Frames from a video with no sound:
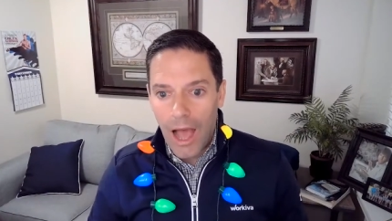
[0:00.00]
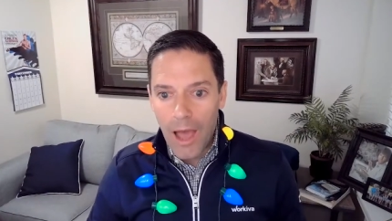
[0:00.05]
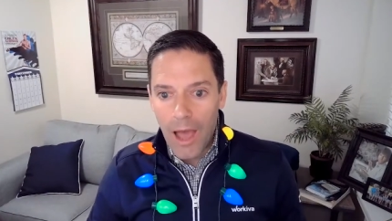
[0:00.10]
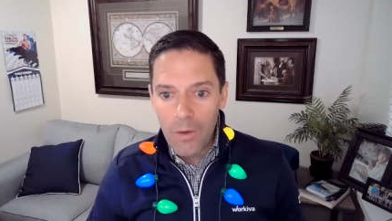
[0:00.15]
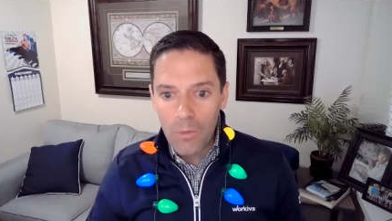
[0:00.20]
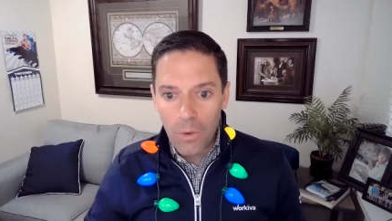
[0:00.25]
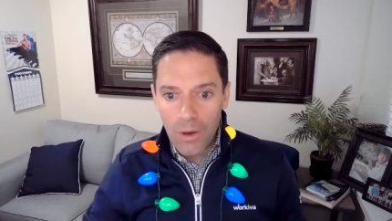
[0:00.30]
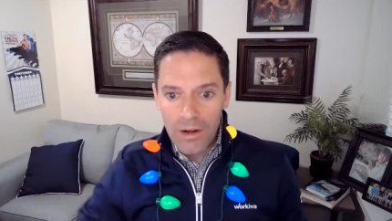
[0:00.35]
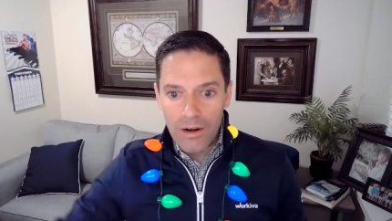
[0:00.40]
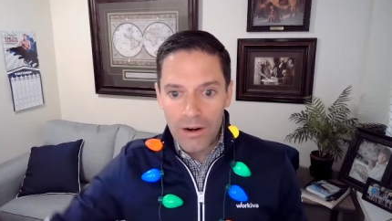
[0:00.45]
I
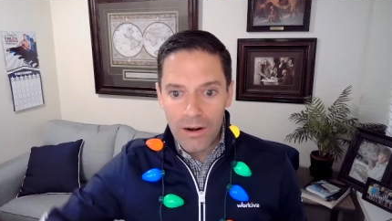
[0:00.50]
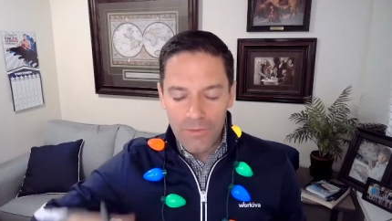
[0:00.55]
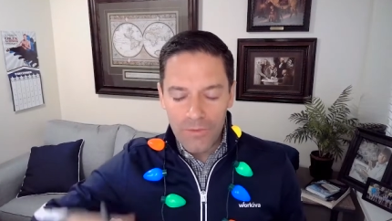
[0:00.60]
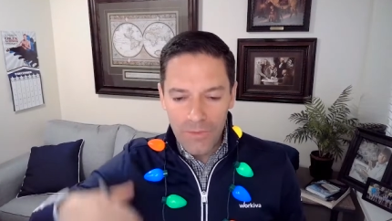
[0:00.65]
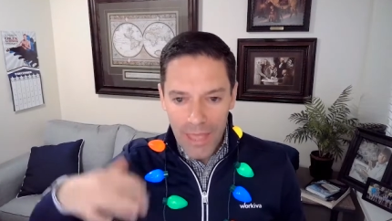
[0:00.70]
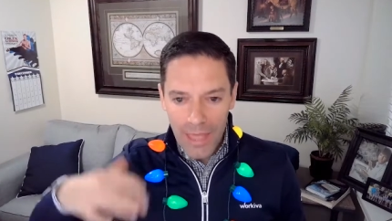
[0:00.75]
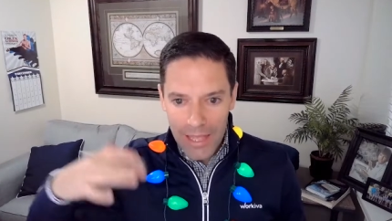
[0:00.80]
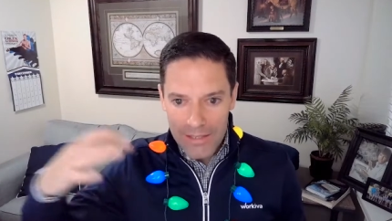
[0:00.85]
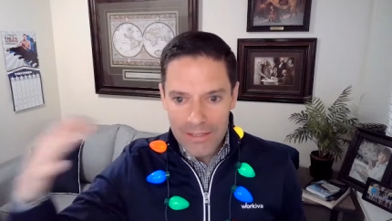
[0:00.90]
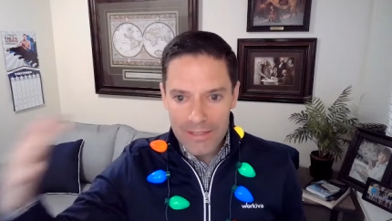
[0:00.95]
wonder if
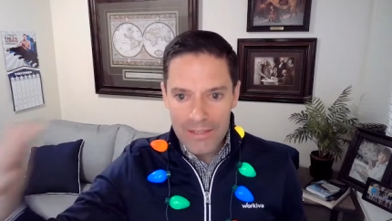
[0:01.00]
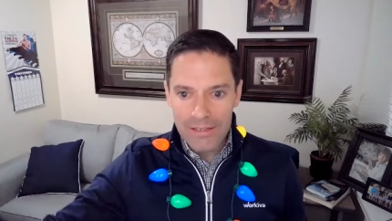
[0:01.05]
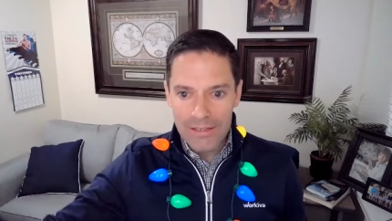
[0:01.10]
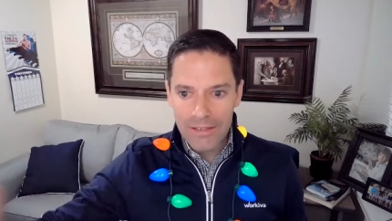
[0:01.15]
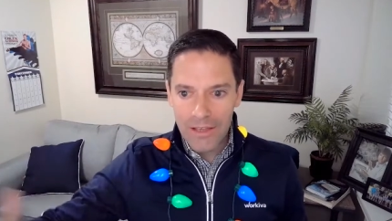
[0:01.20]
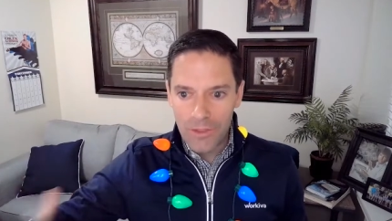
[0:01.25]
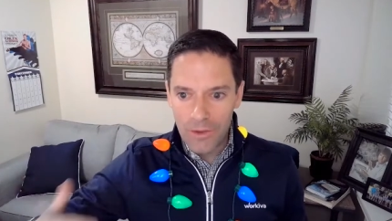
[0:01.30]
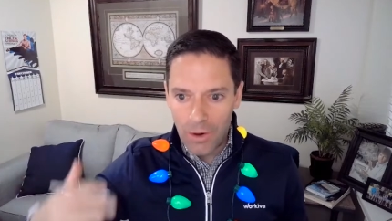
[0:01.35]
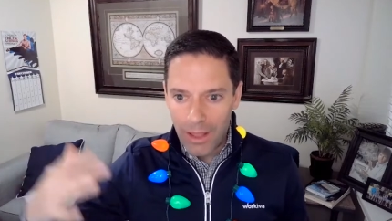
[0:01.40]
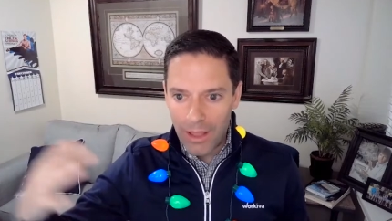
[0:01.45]
that's this
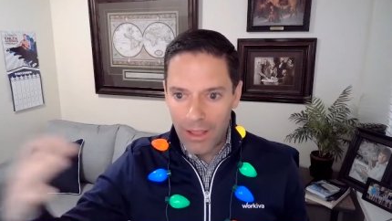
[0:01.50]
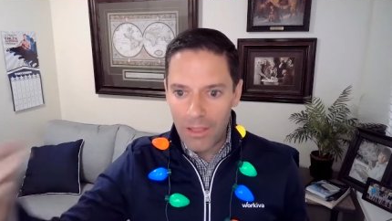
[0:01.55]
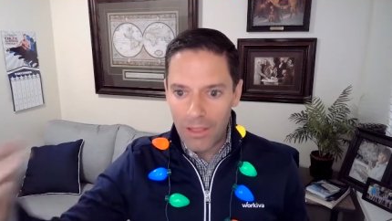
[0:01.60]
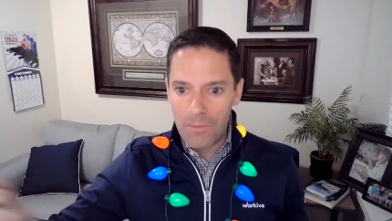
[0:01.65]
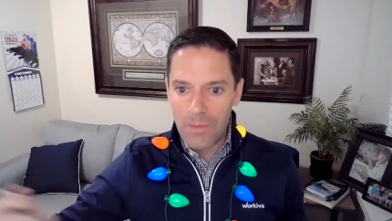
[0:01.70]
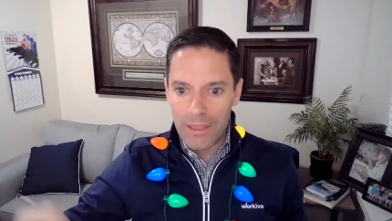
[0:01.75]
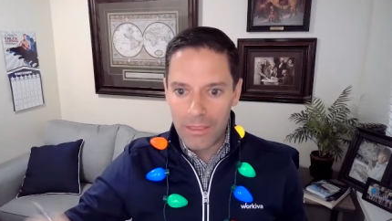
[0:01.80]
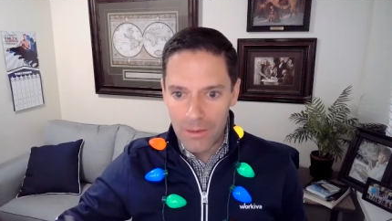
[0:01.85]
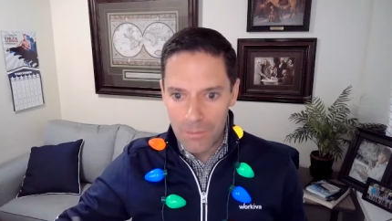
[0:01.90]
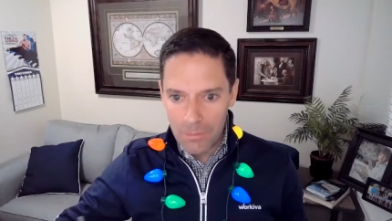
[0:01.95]
other
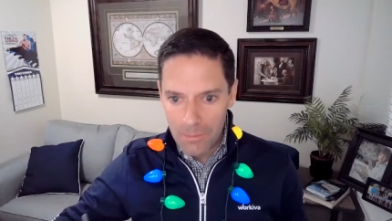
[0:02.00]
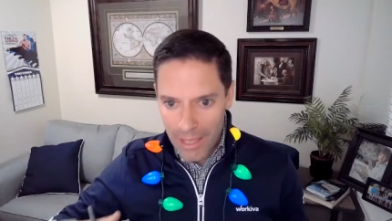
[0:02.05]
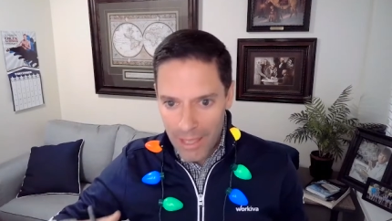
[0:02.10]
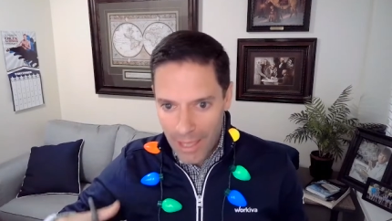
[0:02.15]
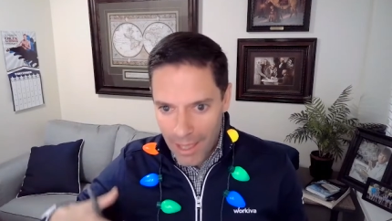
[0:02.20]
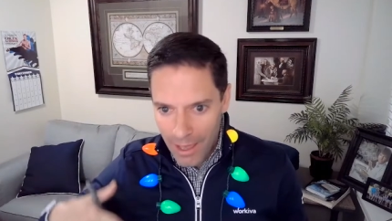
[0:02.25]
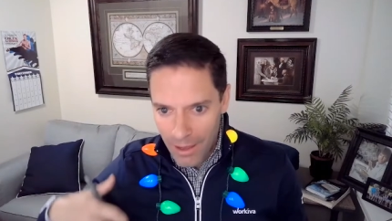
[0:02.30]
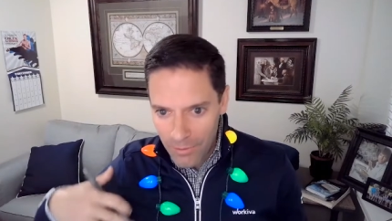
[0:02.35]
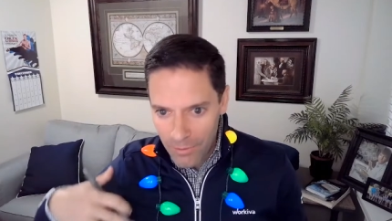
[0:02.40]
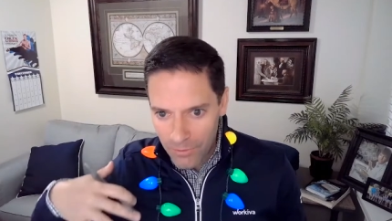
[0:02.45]
element that may
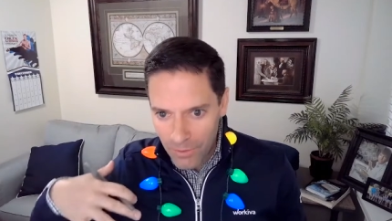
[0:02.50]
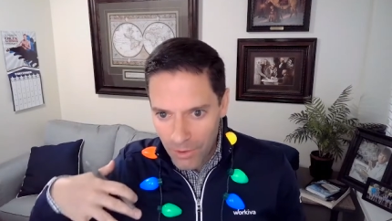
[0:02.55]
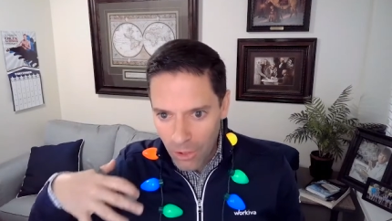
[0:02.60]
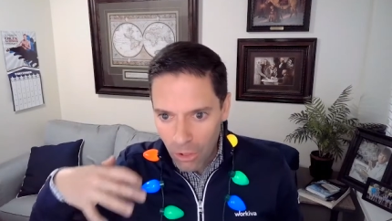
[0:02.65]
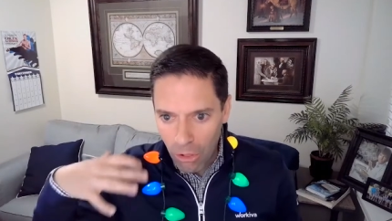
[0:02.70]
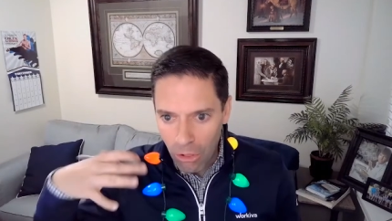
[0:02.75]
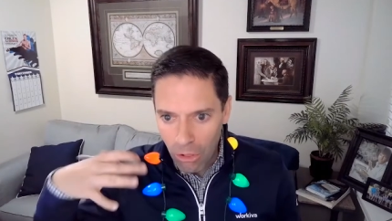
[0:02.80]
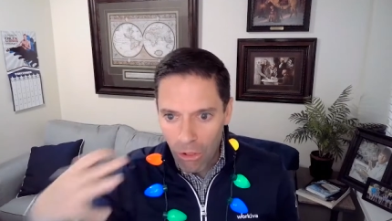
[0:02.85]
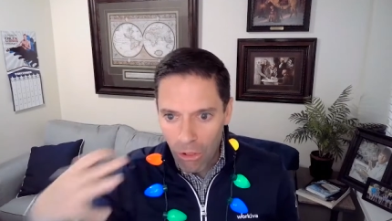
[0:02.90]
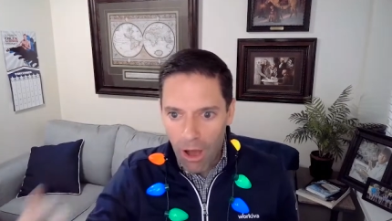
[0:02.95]
have
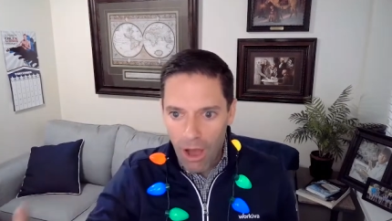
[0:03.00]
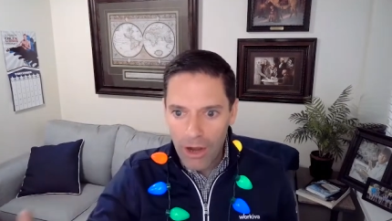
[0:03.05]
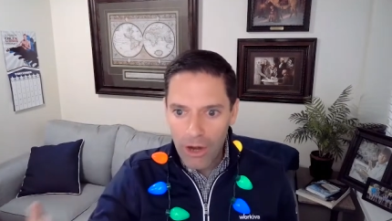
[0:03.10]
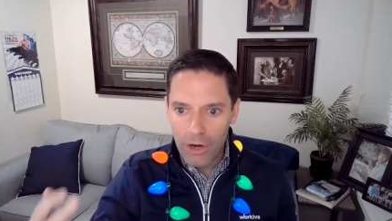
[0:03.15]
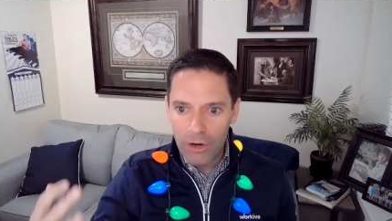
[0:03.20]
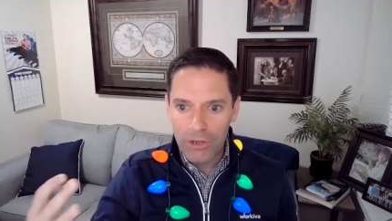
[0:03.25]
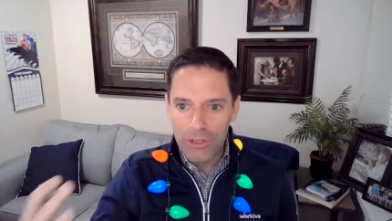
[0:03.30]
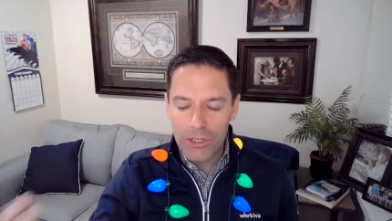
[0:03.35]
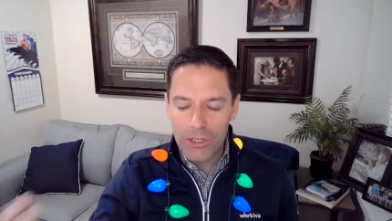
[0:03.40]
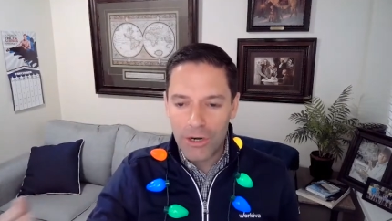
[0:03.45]

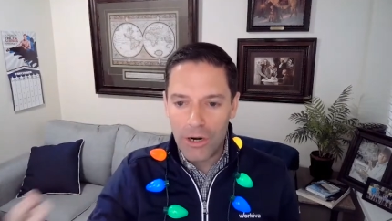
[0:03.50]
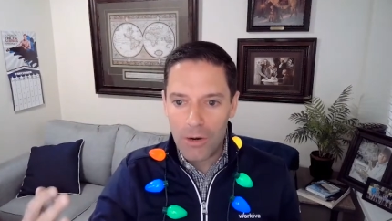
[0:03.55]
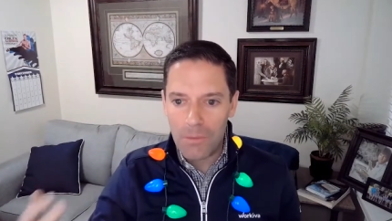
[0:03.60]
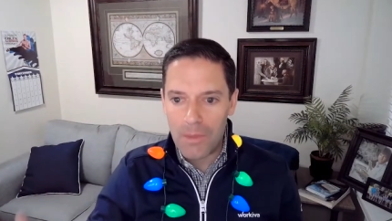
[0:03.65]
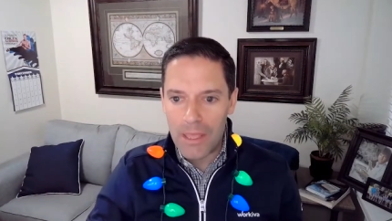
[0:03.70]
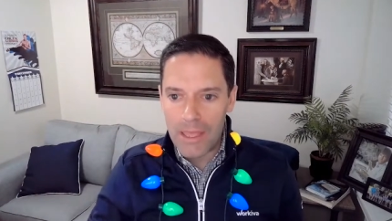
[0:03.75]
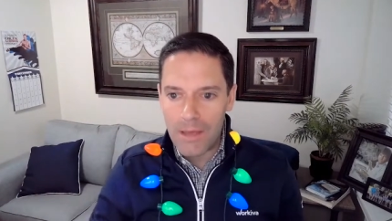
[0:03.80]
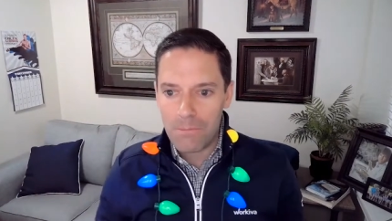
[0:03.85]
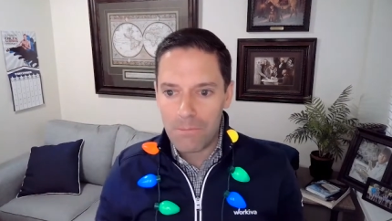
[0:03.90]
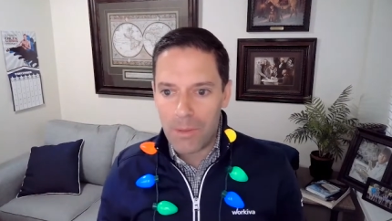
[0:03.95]
longer term
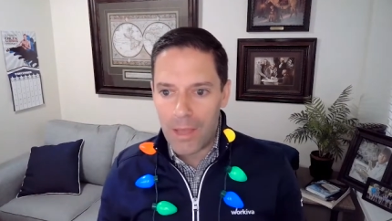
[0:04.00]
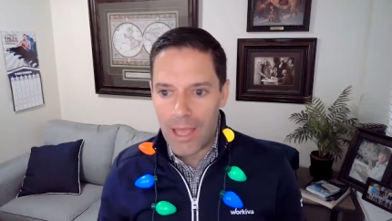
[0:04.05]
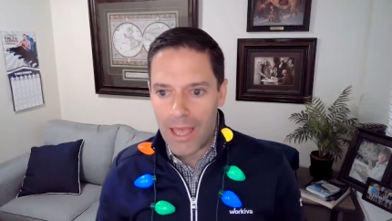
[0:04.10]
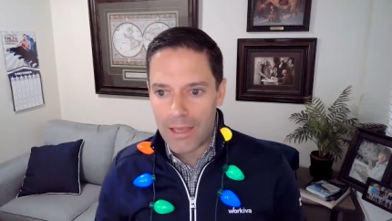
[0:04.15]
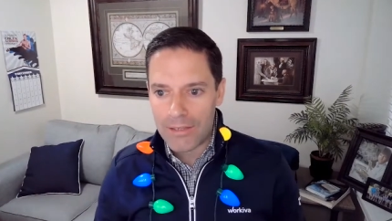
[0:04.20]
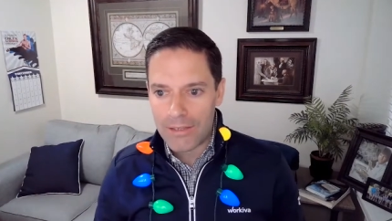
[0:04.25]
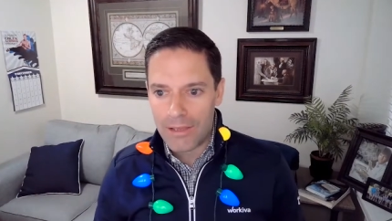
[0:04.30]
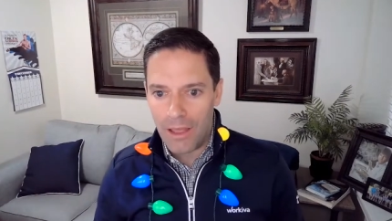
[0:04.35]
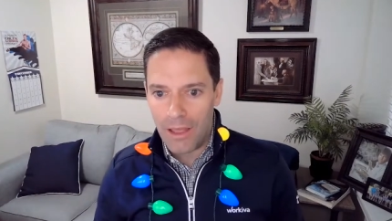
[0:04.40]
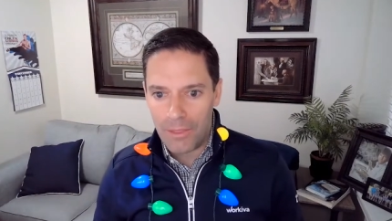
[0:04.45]

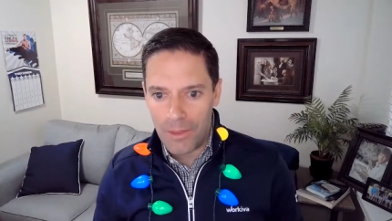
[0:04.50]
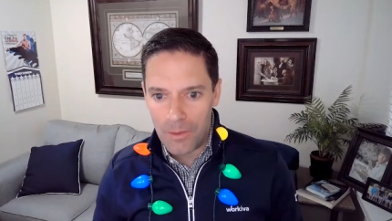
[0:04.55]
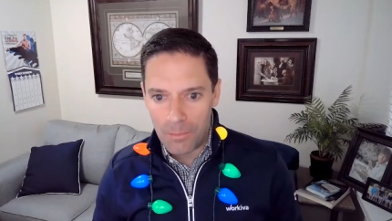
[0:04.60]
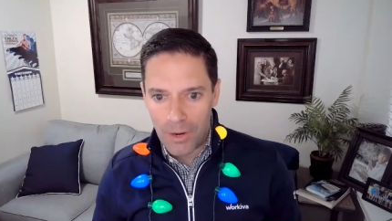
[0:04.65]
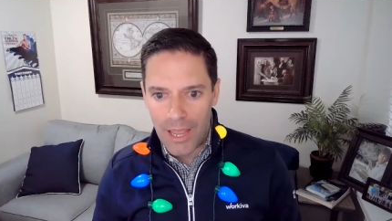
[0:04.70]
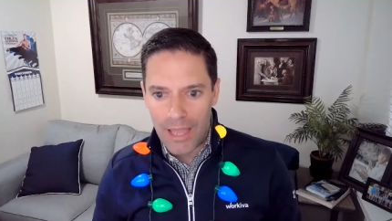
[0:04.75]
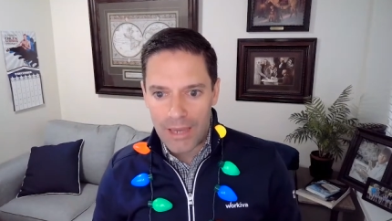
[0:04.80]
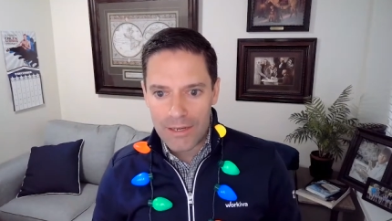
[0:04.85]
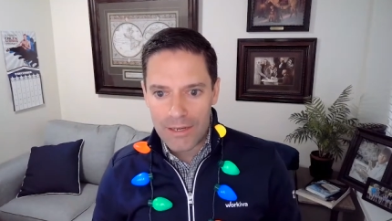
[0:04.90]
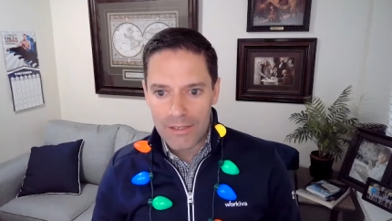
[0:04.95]
impacts on the
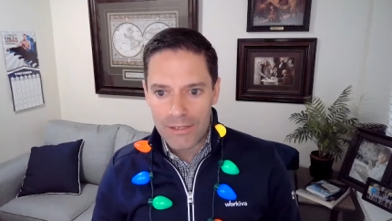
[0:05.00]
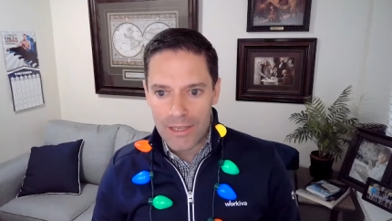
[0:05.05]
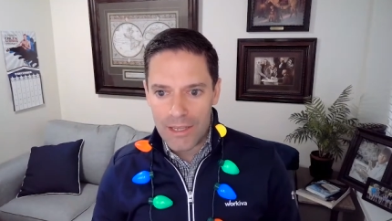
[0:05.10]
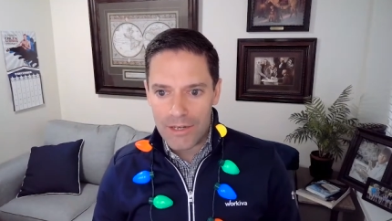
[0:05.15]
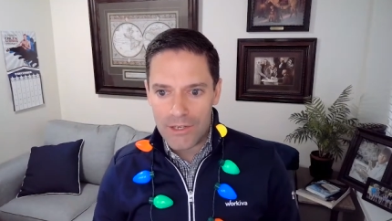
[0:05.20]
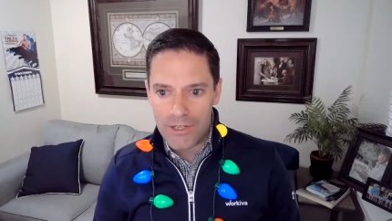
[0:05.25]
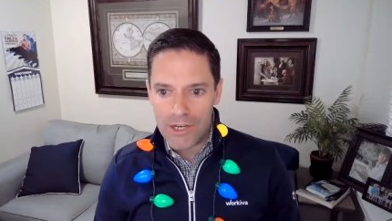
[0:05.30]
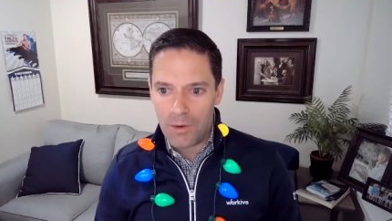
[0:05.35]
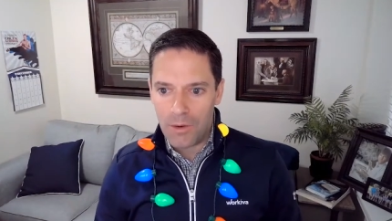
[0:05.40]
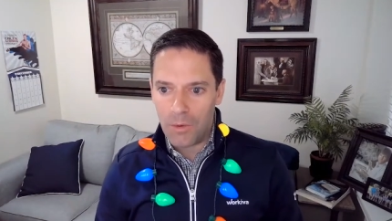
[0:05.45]
practice in
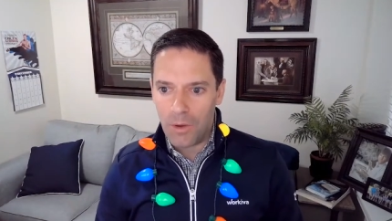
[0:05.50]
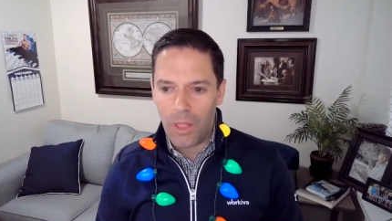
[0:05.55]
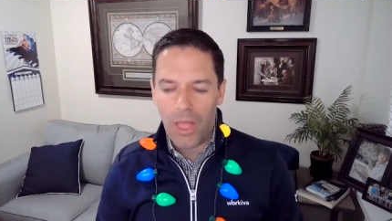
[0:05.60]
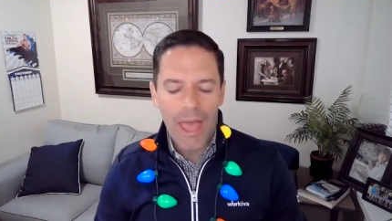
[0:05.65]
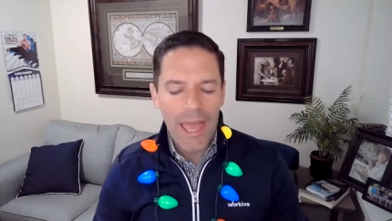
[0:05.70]
general.